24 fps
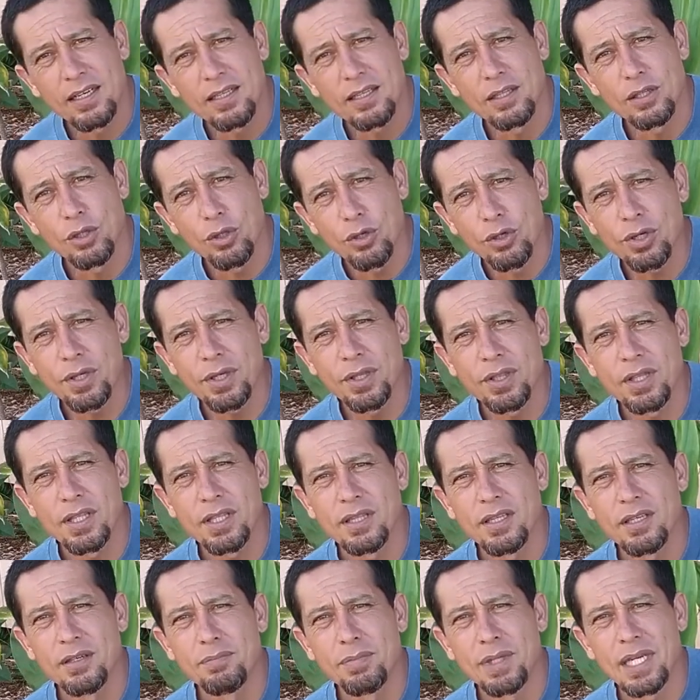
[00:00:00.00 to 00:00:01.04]
look
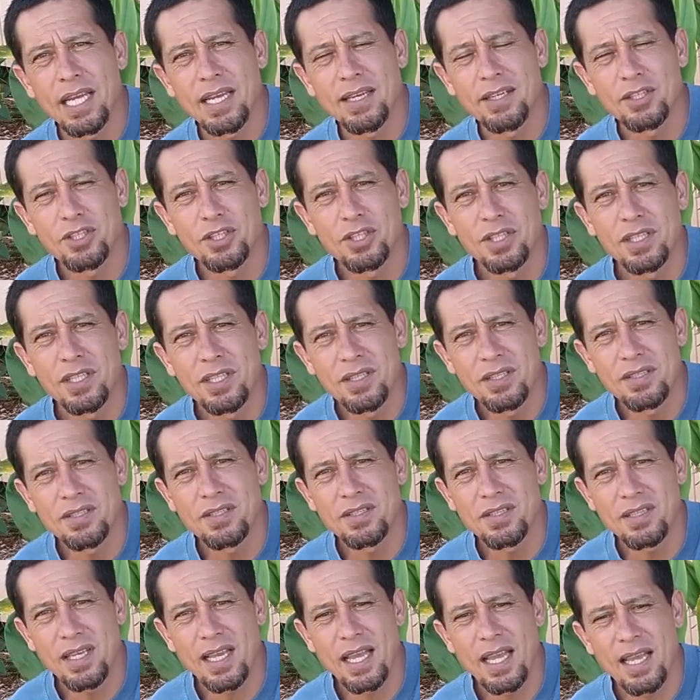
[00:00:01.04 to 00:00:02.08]
than the banana
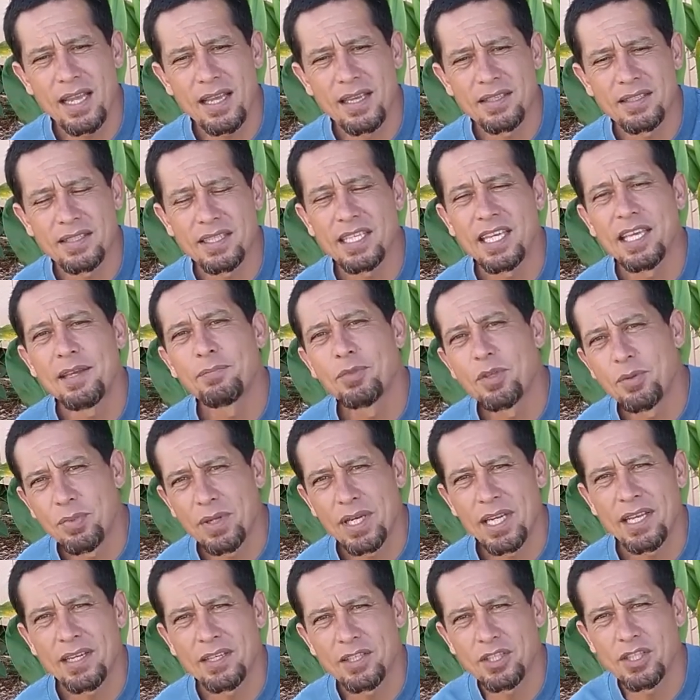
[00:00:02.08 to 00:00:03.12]
sheets, and to keep the
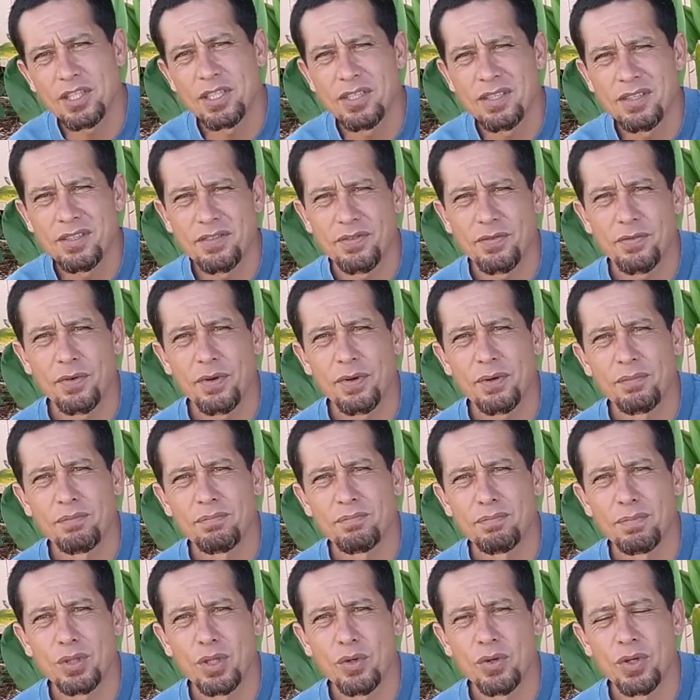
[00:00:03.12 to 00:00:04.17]
banana sheets from
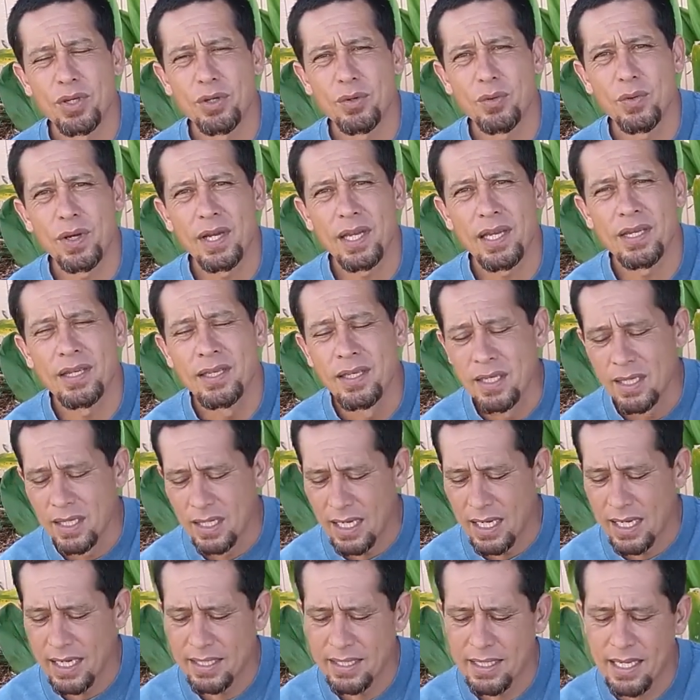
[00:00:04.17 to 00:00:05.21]
blowing away.
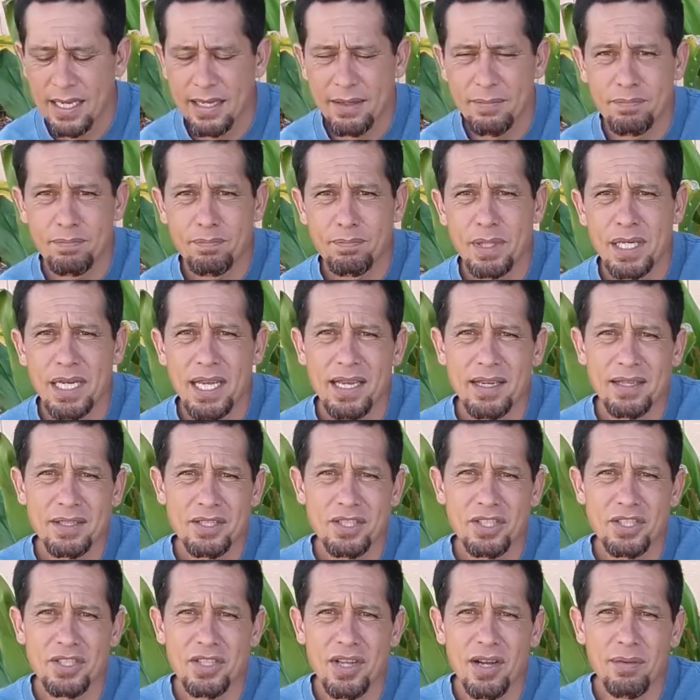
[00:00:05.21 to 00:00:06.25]
And that banana
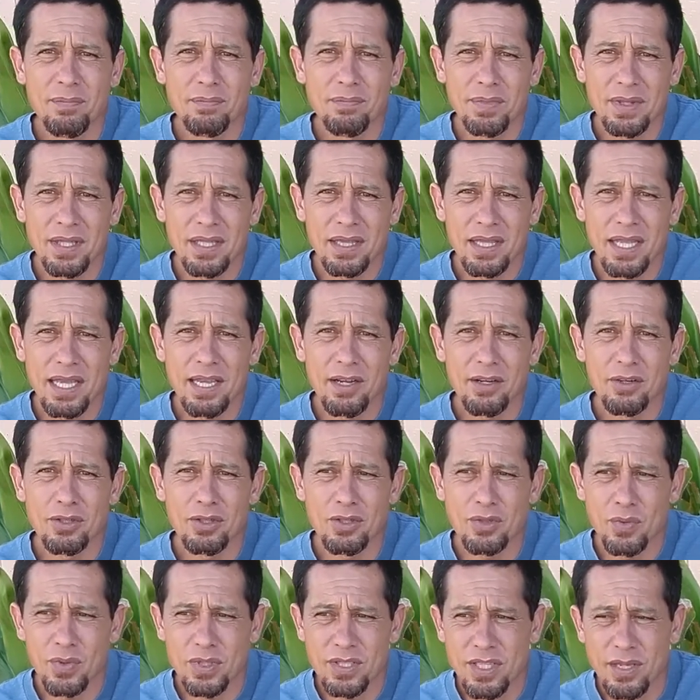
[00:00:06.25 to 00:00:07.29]
stump, the
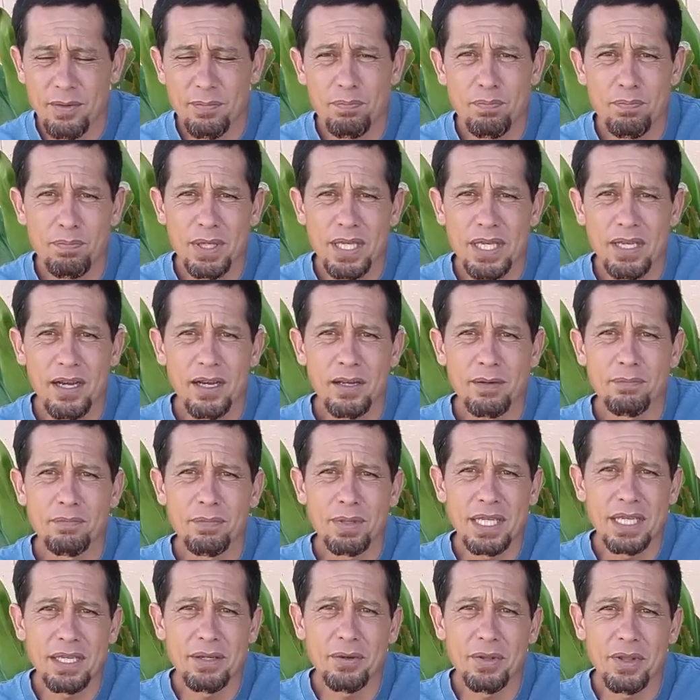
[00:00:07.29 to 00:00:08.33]
layers, once I
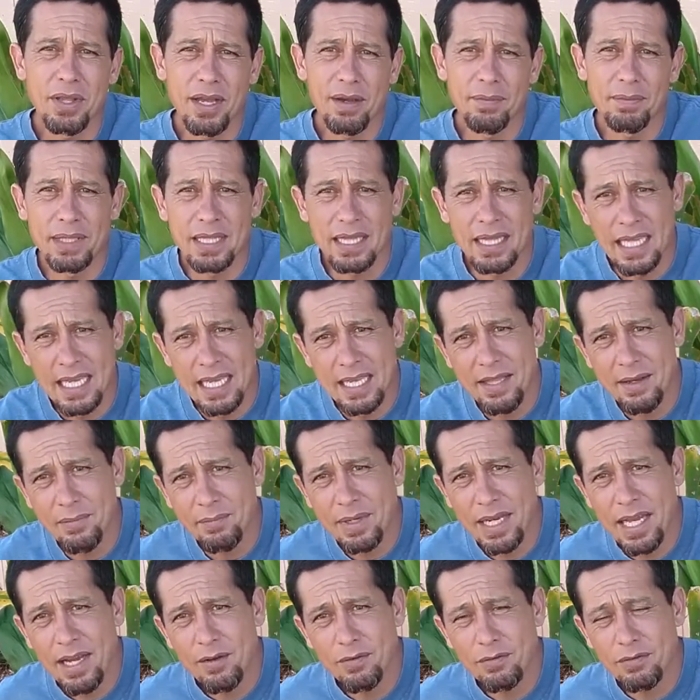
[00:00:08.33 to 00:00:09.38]
unpeel them and lay them
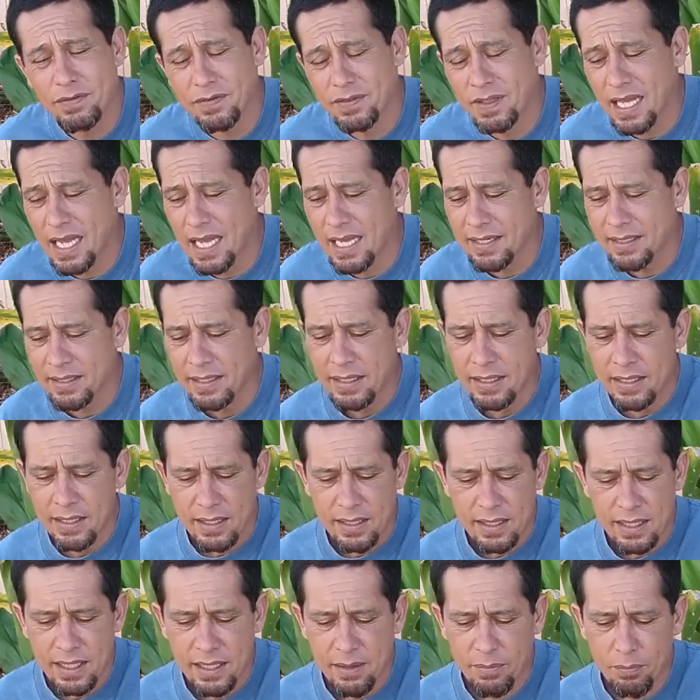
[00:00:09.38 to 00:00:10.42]
down flat,
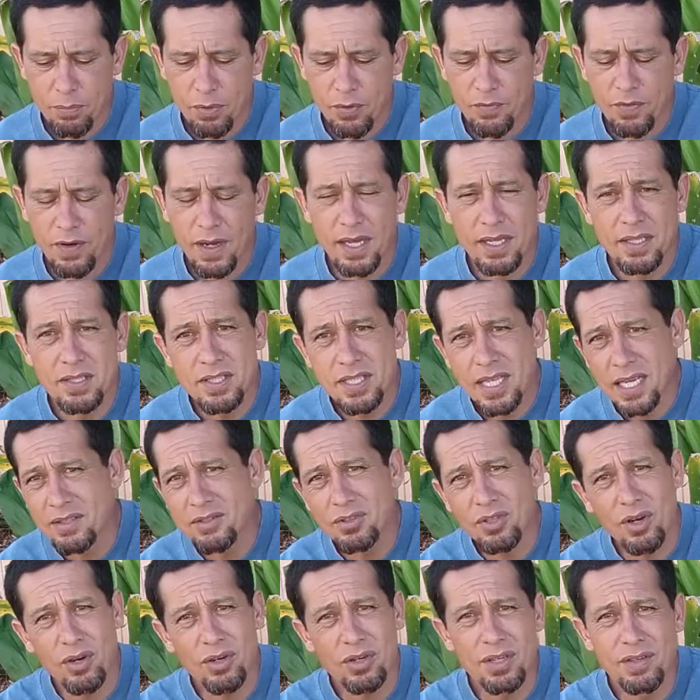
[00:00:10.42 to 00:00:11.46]
it provides that
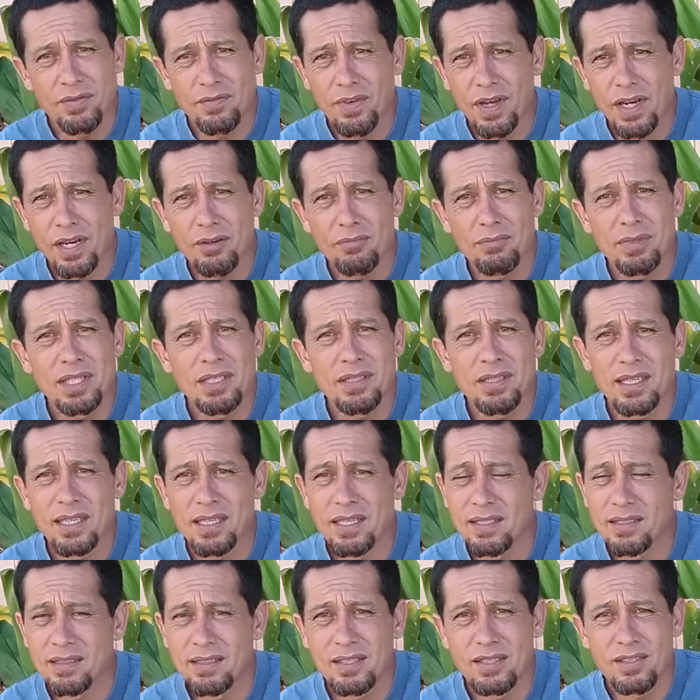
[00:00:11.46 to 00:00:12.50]
dark environment.
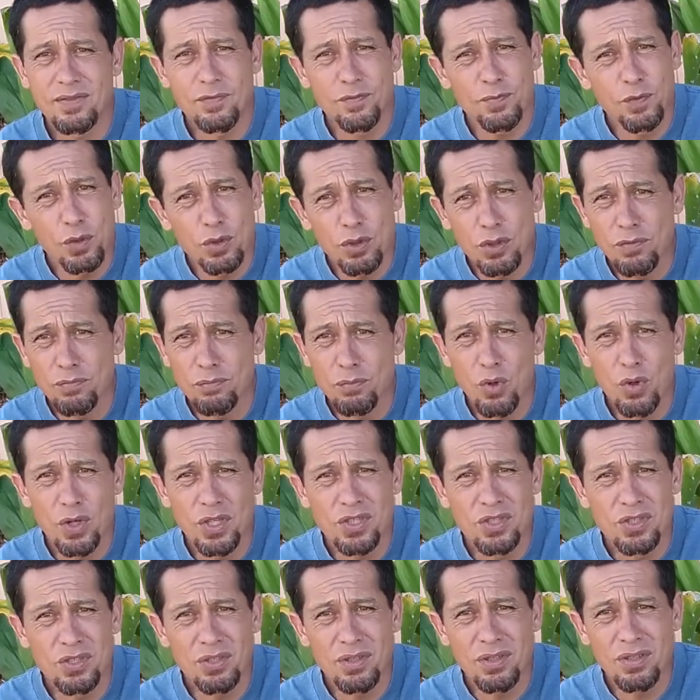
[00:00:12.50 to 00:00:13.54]
It's full of
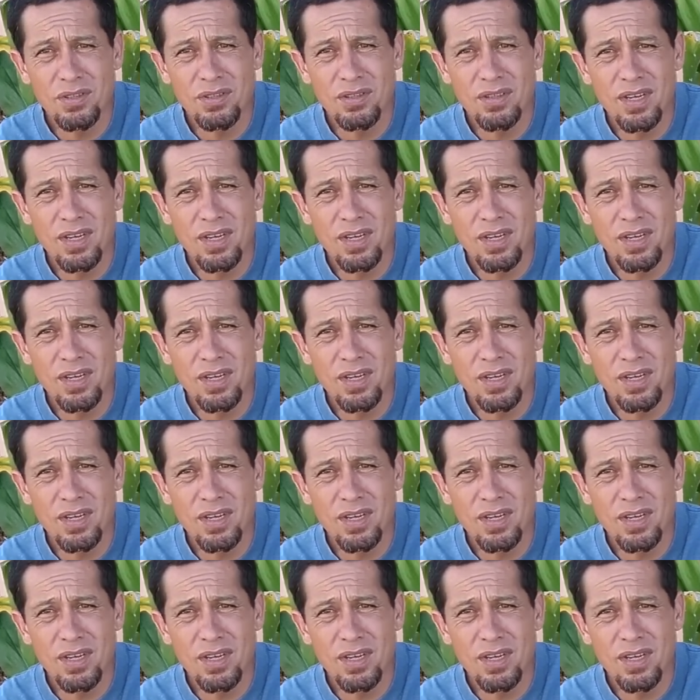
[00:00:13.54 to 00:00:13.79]
moisture